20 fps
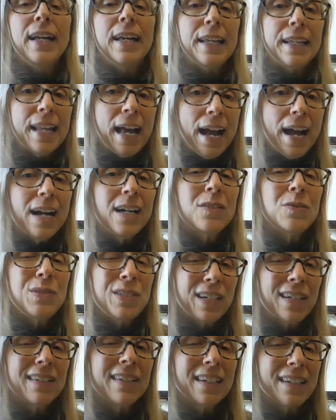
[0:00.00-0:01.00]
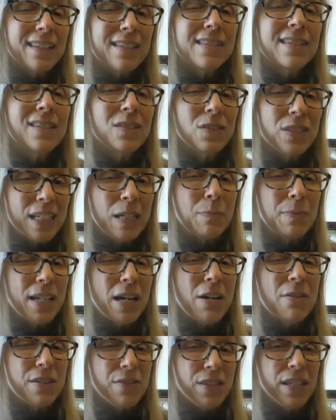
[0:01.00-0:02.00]
And how dark is it deep
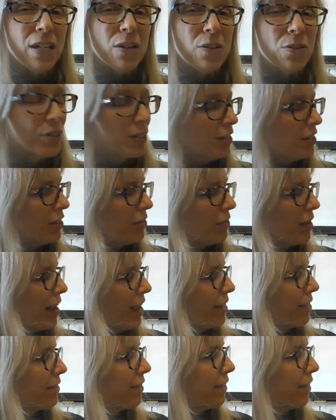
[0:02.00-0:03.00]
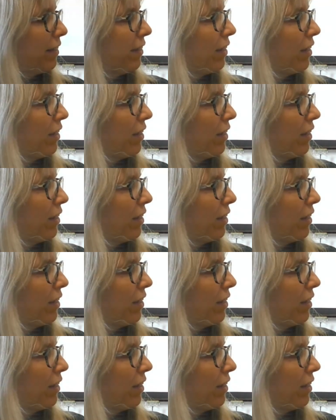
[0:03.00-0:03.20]
down in the ocean, you ask?